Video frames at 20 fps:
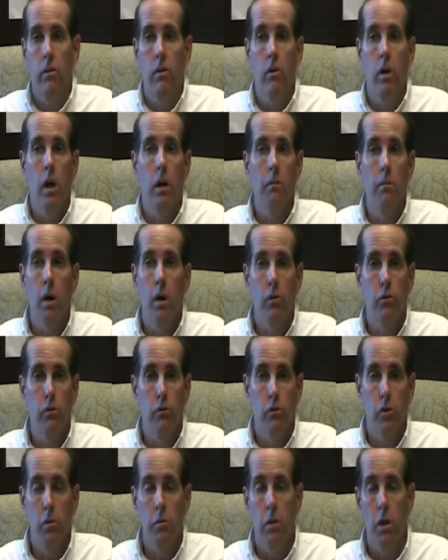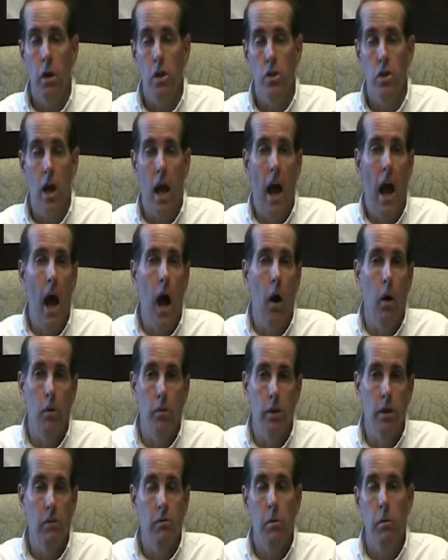their elbow's too much
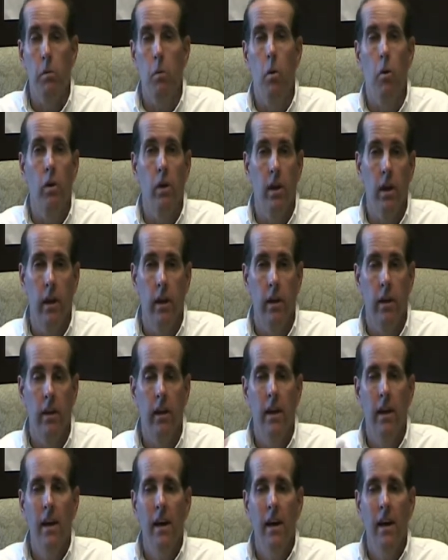out, needs to be more in.